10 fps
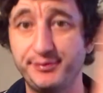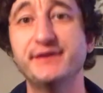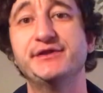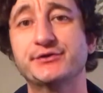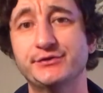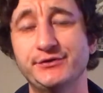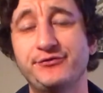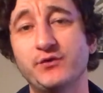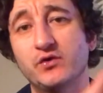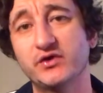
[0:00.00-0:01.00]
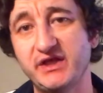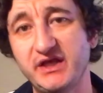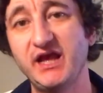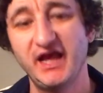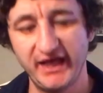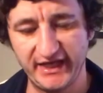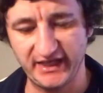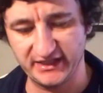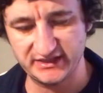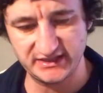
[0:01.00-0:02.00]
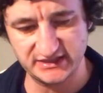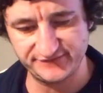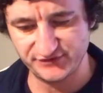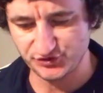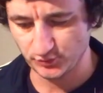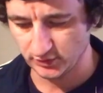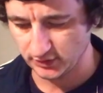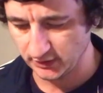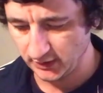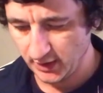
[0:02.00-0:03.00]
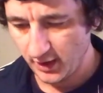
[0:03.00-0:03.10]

political authority and individual